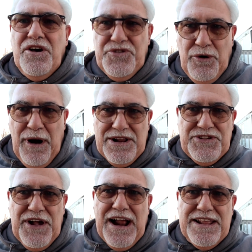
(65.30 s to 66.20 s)
So I
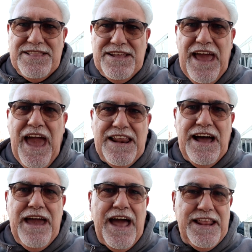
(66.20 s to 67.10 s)
decided that had
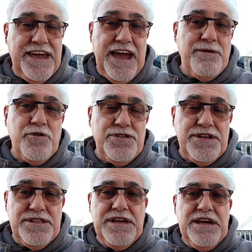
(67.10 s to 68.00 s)
I had a camera
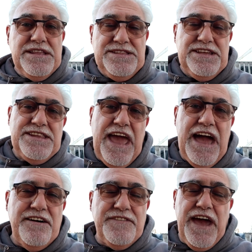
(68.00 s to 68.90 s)
that didn't
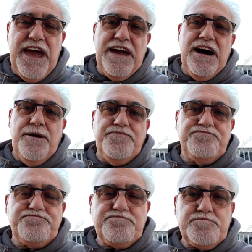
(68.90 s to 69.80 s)
have a
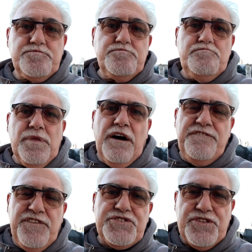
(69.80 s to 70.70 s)

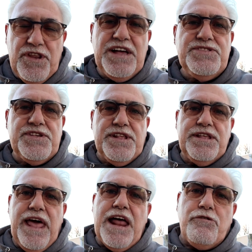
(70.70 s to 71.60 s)
fixed lens in
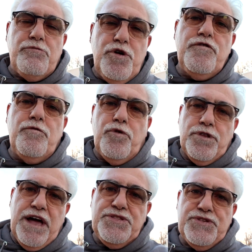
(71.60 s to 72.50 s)
it, it had a removable
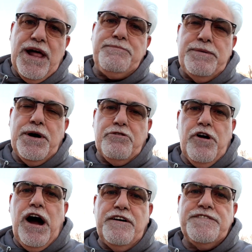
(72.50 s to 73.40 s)
lens, that I'd be
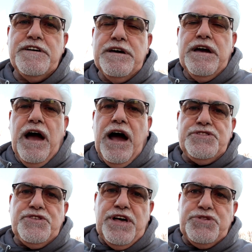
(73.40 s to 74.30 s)
better off.
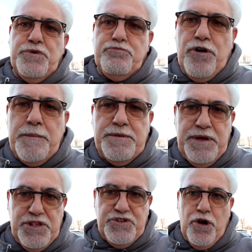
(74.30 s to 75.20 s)
So that's what prompted
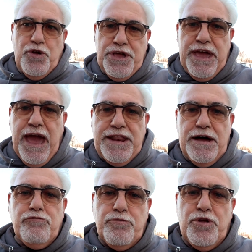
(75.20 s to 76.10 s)
me to start looking at
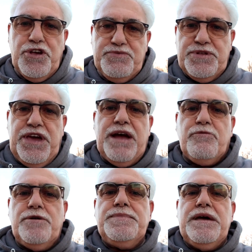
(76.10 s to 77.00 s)
a replacement
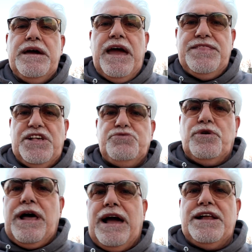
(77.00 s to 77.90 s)
camera, and that's
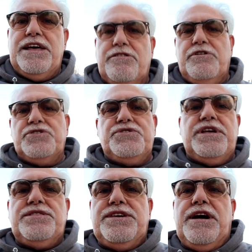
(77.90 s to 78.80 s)
when I got interested
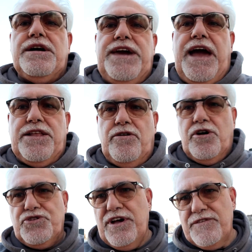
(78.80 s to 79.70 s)
in the Canon
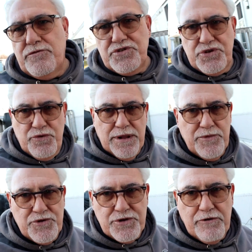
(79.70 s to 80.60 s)
R7, which is what
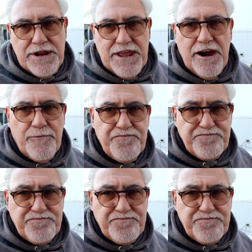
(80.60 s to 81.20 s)
I'm using right now.